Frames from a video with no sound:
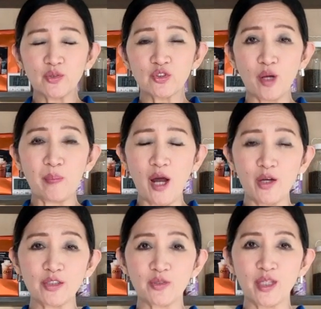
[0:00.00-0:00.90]
to top
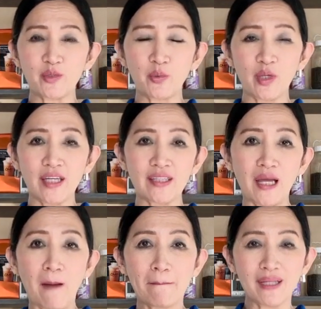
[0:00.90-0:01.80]
our drink with
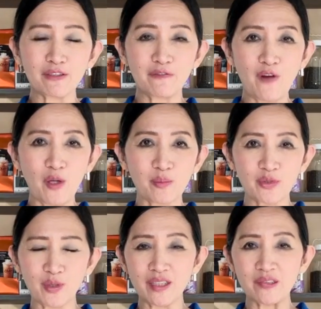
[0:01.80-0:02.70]
milk foam.
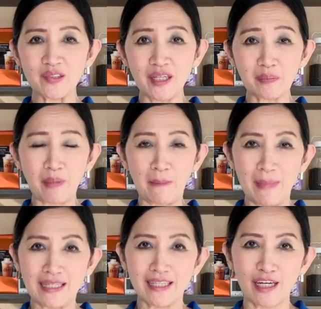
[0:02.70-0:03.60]
So let's start by
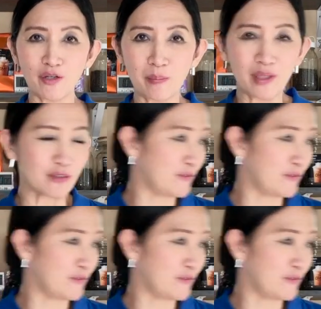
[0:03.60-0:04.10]
making our milk